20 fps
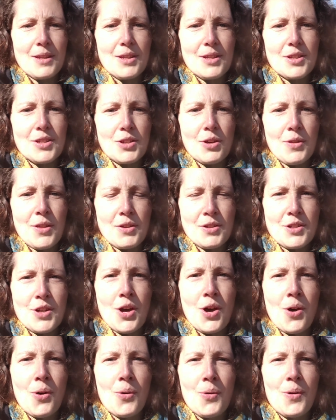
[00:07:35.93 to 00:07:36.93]
So there's
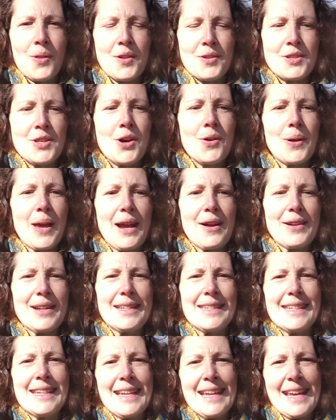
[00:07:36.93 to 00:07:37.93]
no
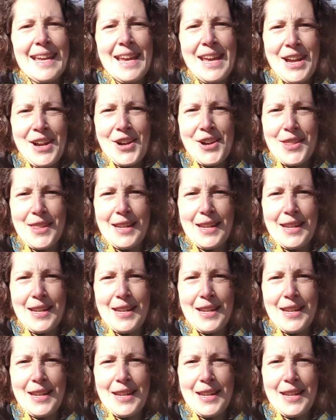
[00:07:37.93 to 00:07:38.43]
guarantee here